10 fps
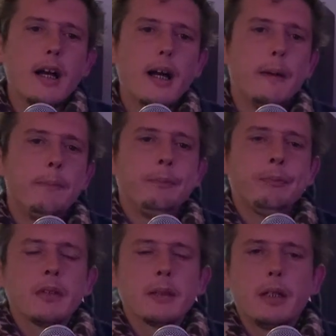Um,
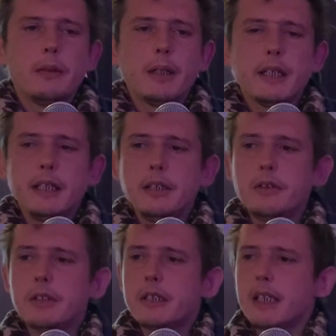but I read an
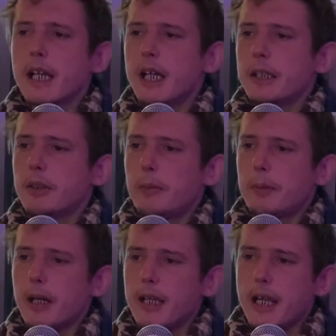interesting article
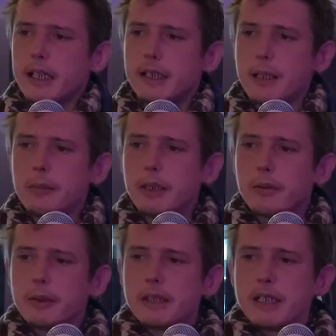by an academic
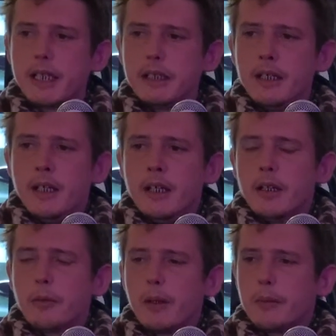which said
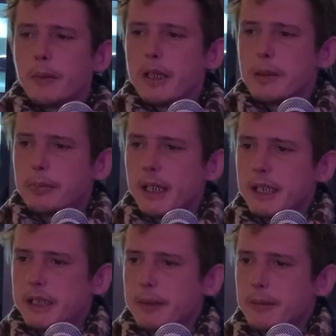when, when the
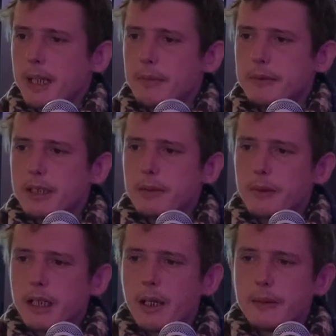brain chip comes
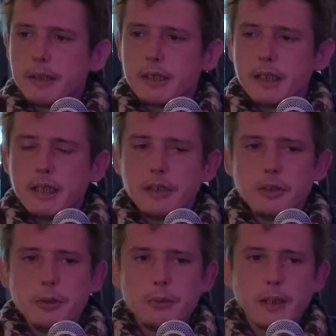in, we're going to need
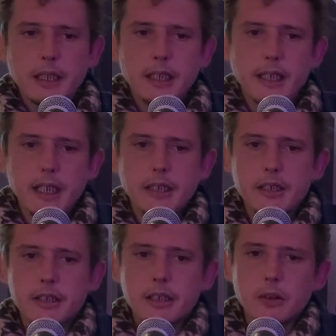new
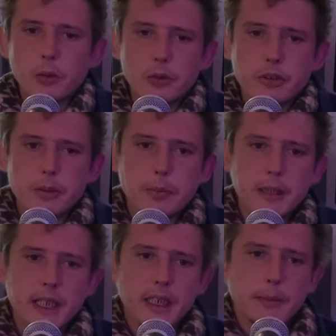regulations and laws to
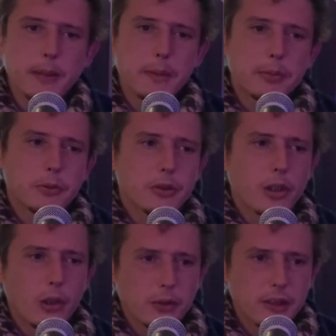protect people's
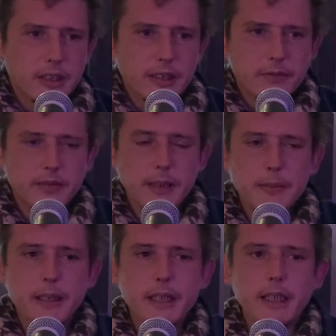cognitive
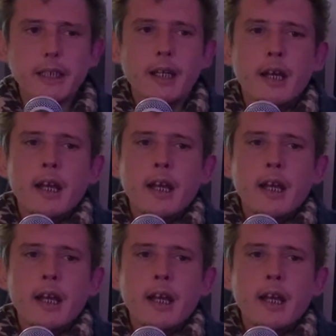liberty.